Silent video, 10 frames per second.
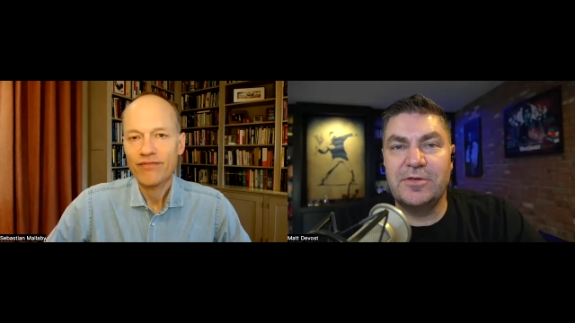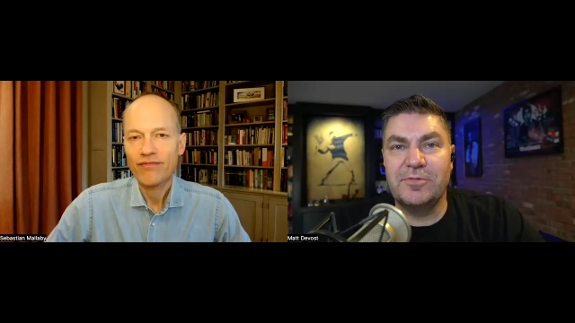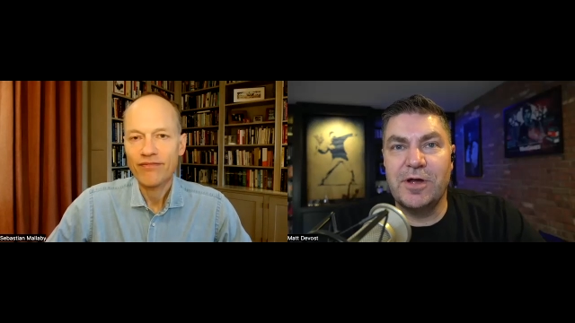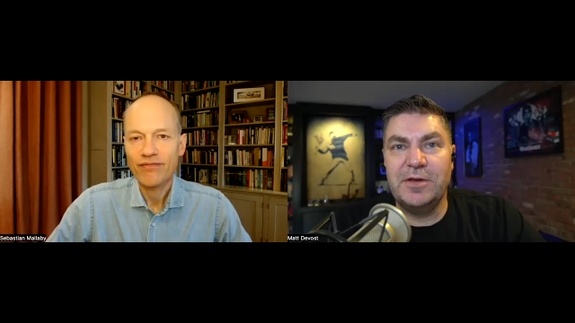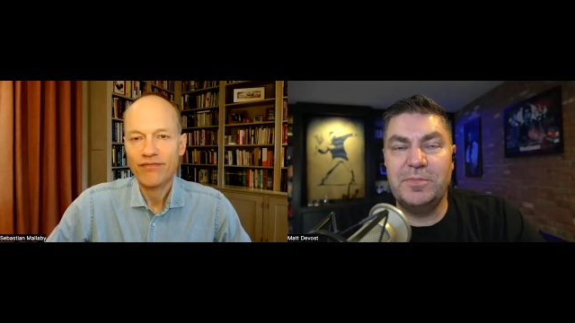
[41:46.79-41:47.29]
Speaker 1: the
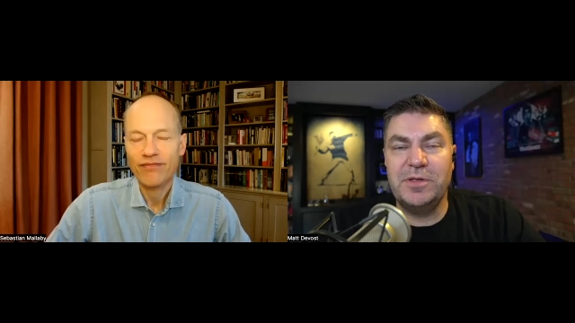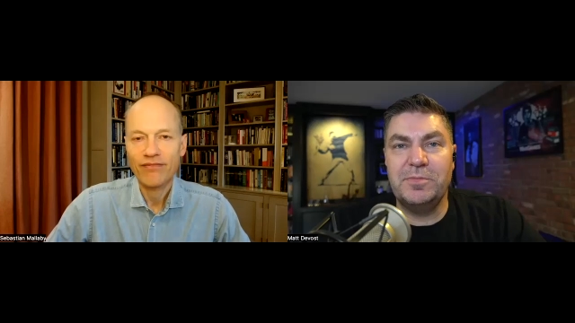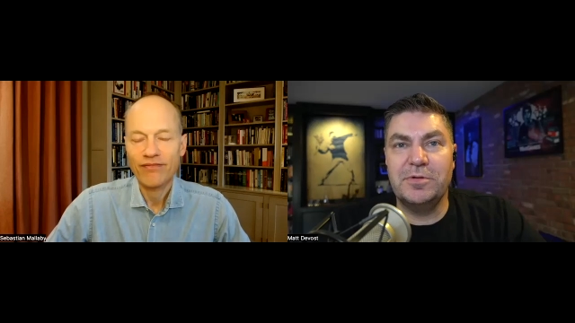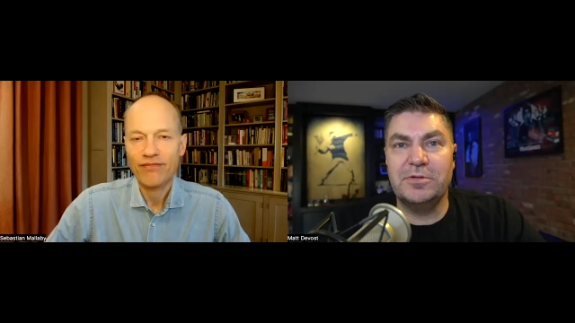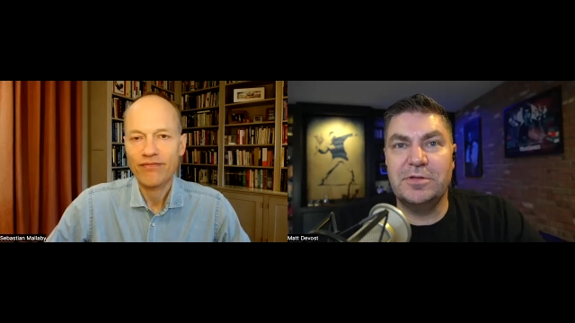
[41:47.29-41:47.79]
right
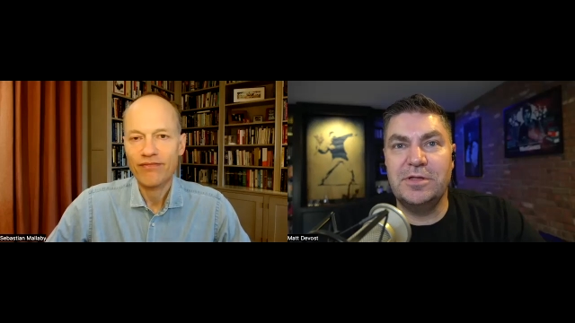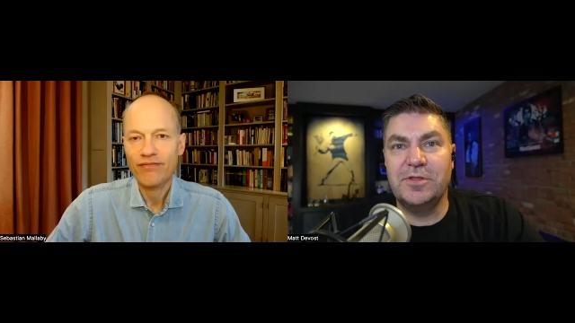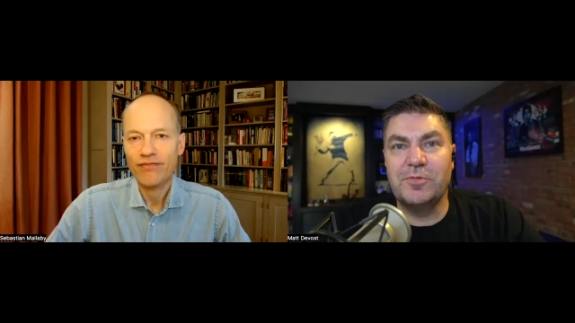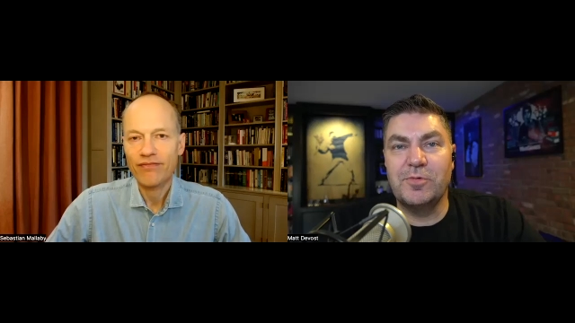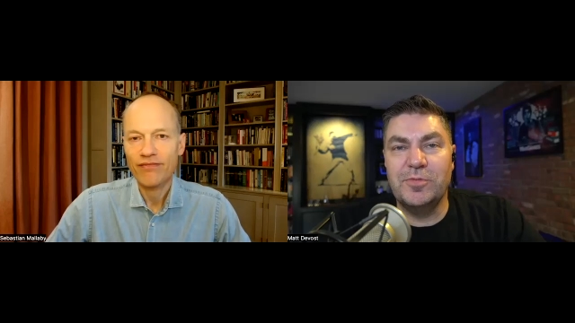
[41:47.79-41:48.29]
people in
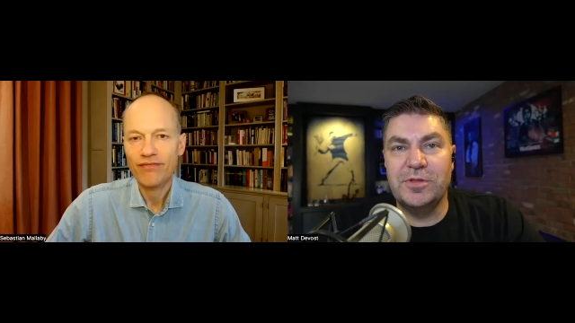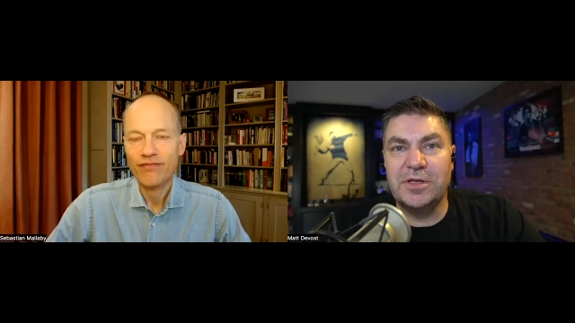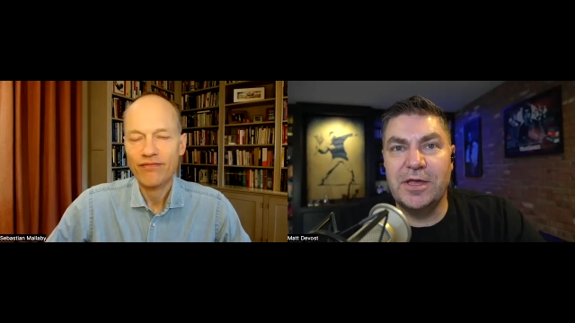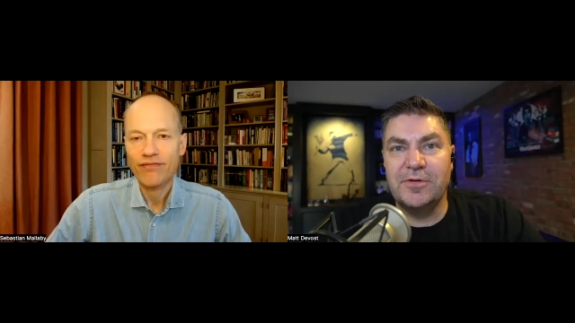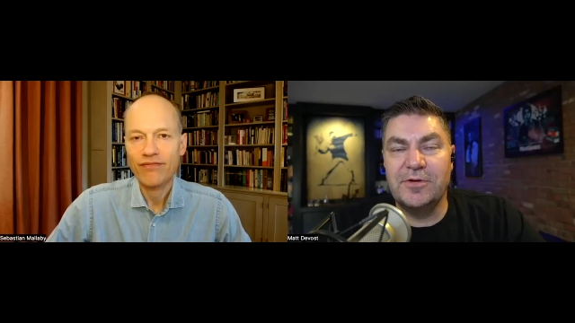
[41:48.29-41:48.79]
the room
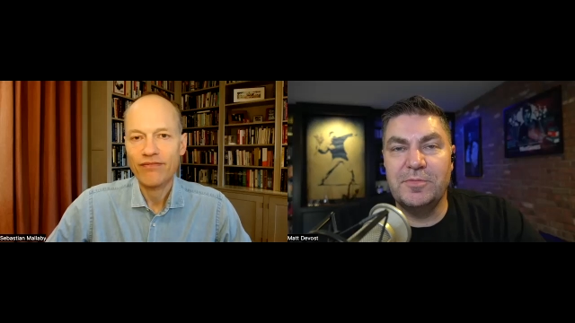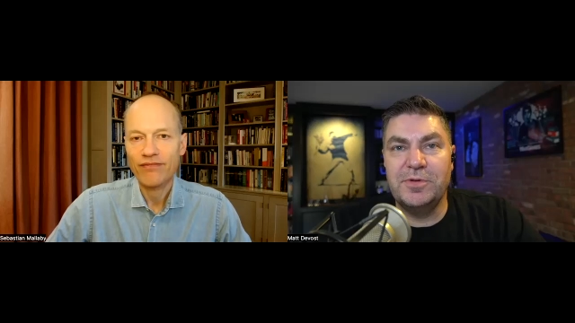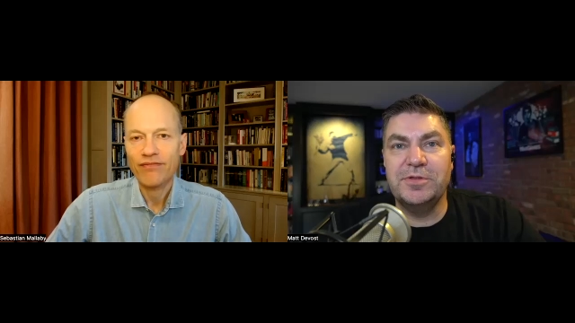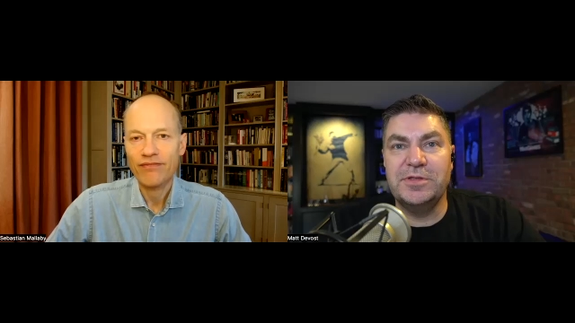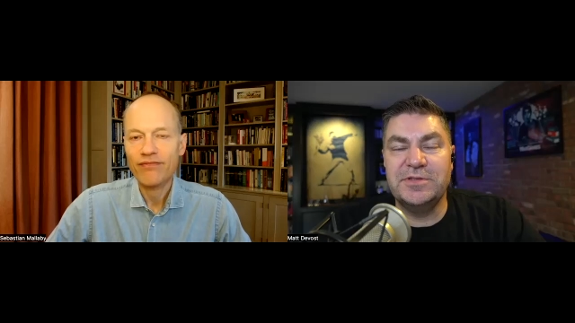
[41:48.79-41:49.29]
together to
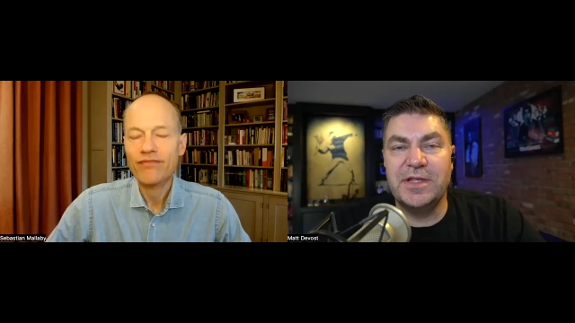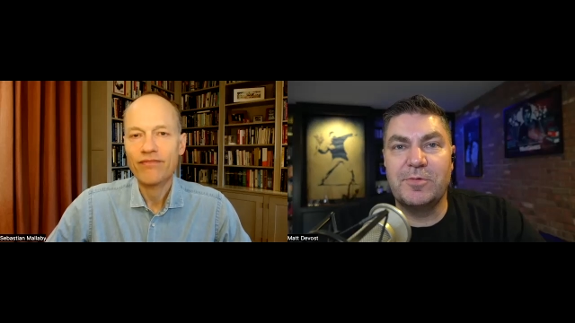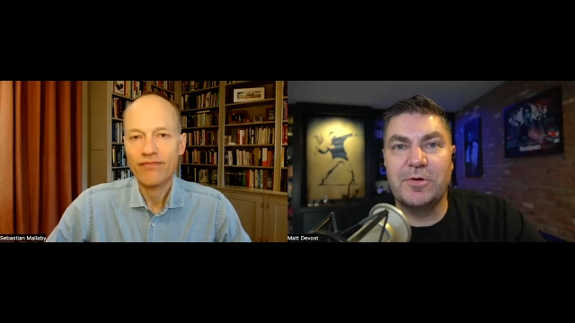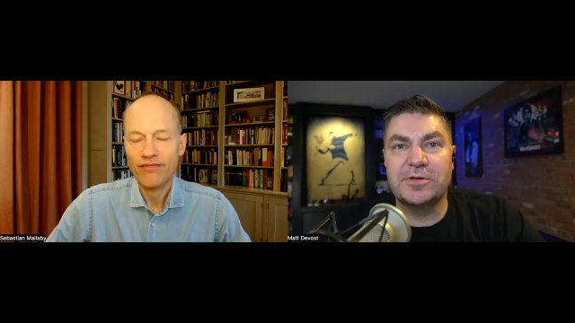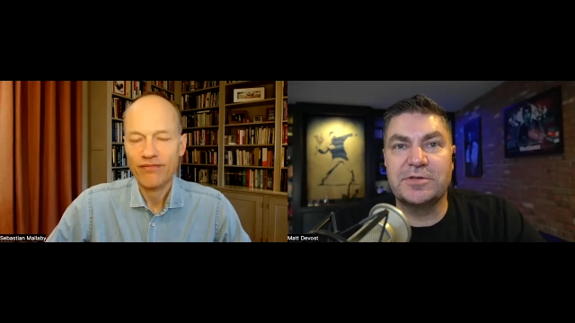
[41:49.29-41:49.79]
build these
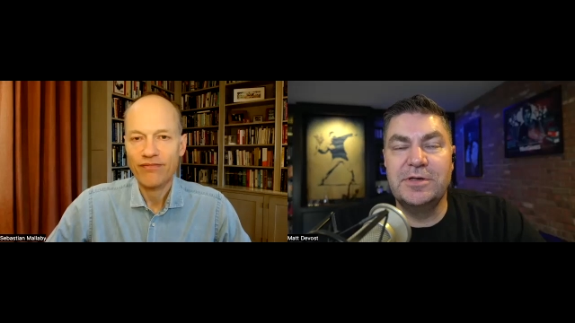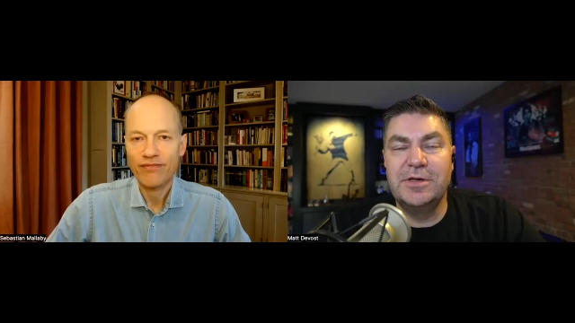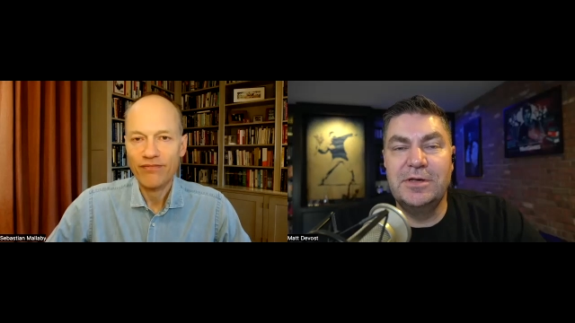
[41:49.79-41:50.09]
networks.